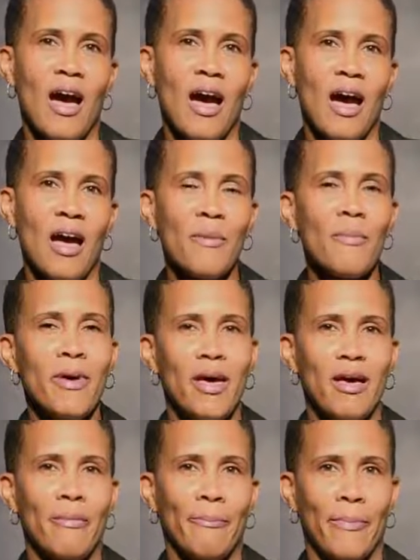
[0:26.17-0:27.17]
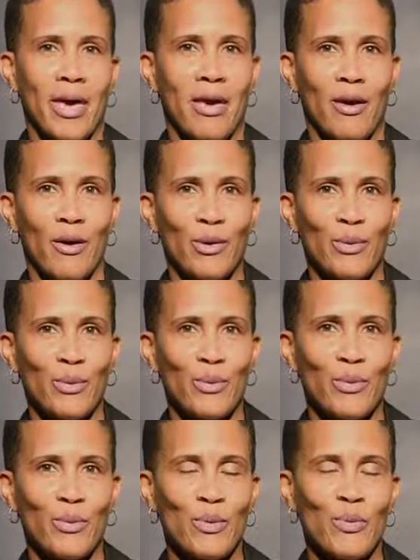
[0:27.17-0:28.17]
I met Mayo
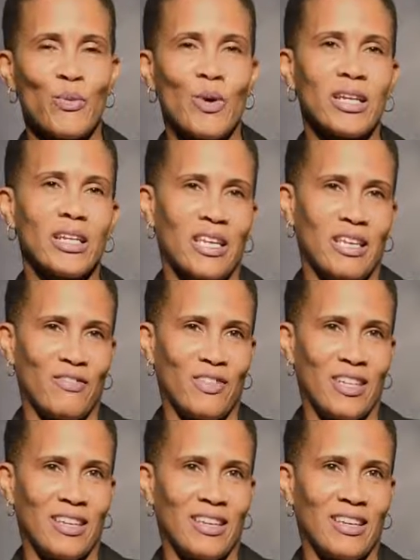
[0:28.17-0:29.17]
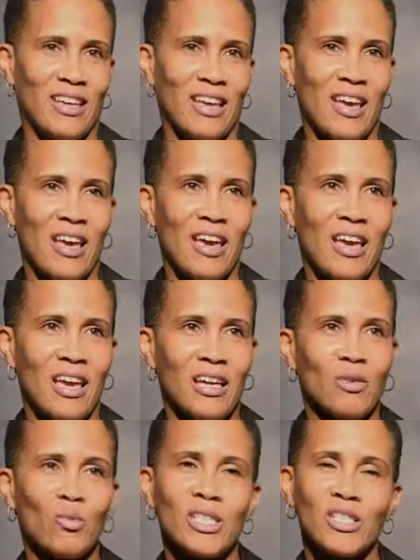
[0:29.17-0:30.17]
one evening
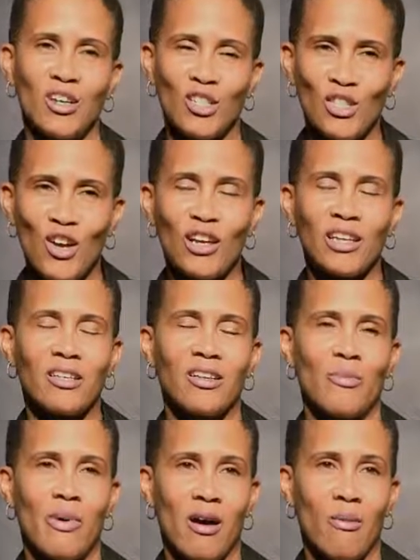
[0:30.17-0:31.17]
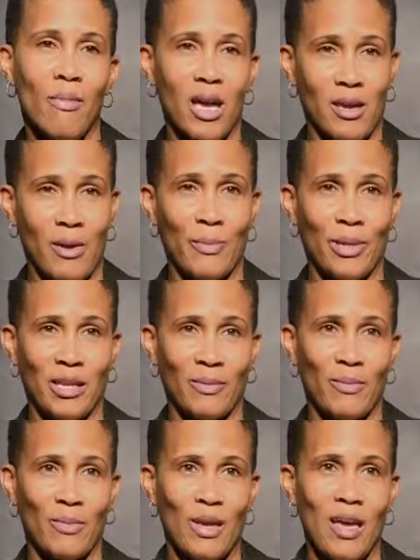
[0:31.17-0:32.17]
and we started talking about my company,
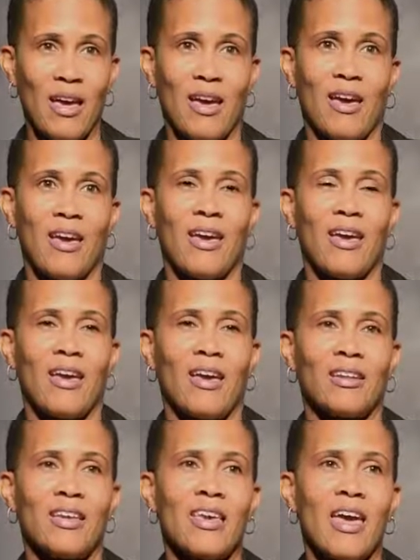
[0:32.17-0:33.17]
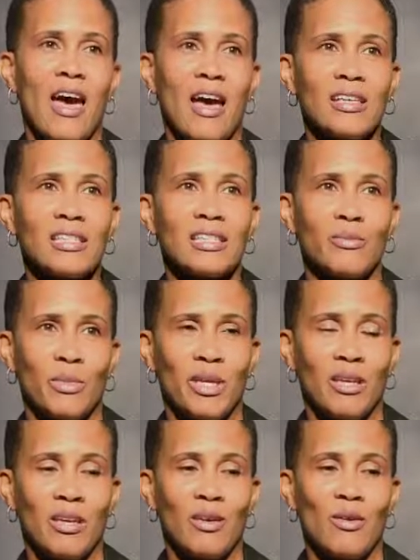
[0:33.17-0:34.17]
and he asked
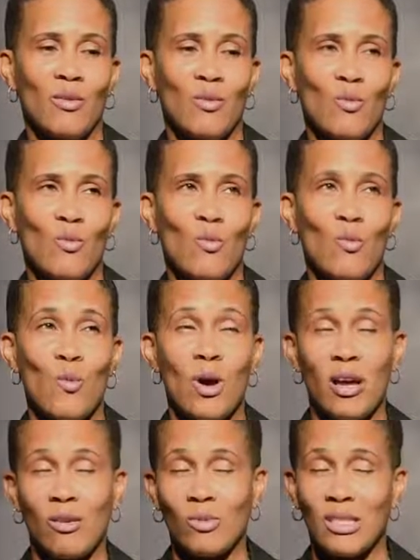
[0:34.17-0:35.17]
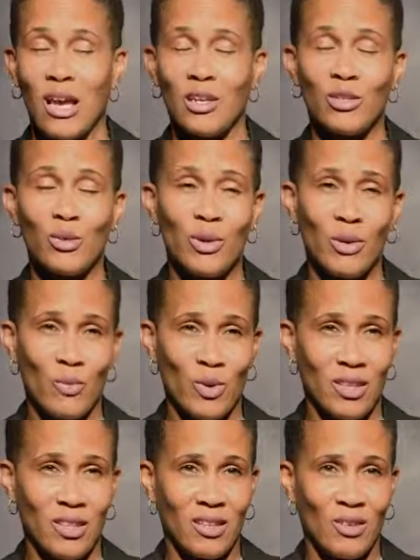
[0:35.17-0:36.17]
me what was I doing
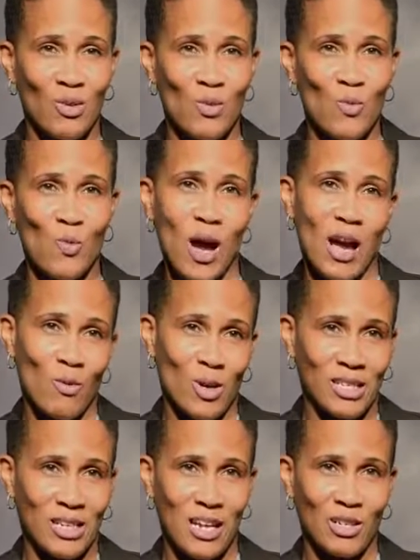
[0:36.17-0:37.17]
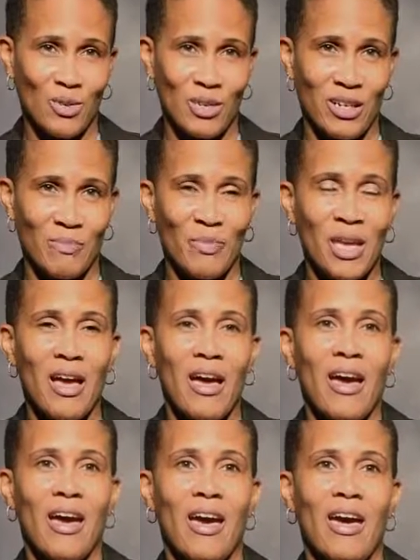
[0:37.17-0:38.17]
with it or why wasn't I doing it,
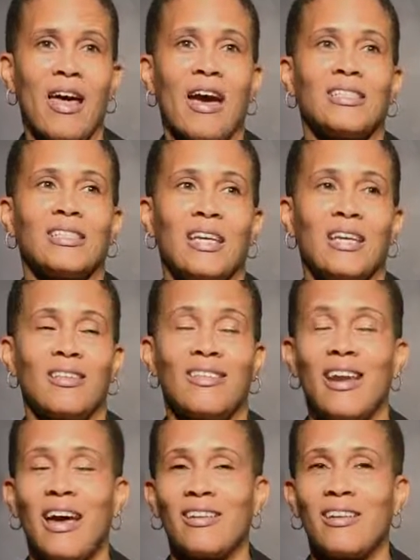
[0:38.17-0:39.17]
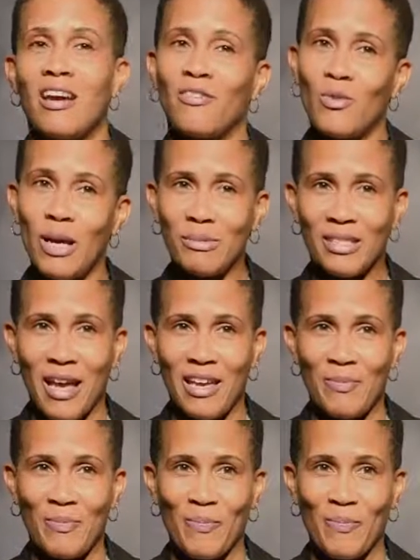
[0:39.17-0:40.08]
and I stated that I didn't have a website.